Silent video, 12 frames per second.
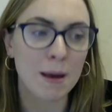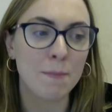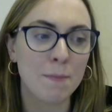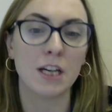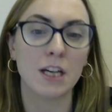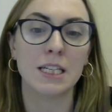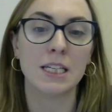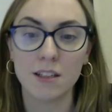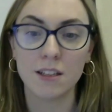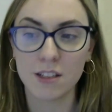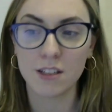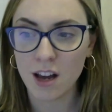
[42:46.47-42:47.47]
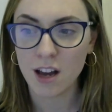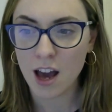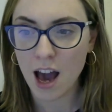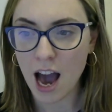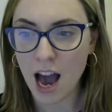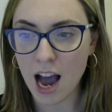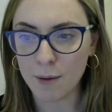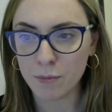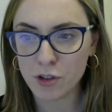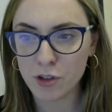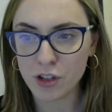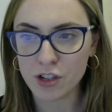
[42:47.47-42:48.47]
people who are desistent
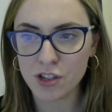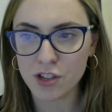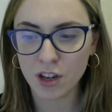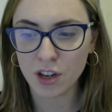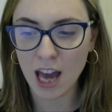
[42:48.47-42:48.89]
should